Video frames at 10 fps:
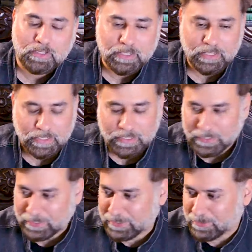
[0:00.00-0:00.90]

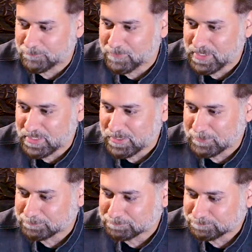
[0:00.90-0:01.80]
in a
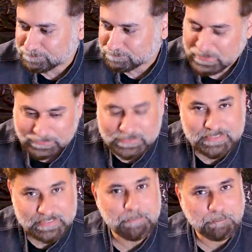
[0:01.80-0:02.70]
very
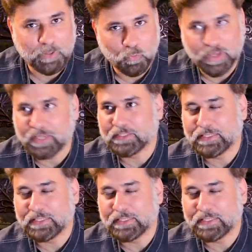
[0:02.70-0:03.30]
simple way.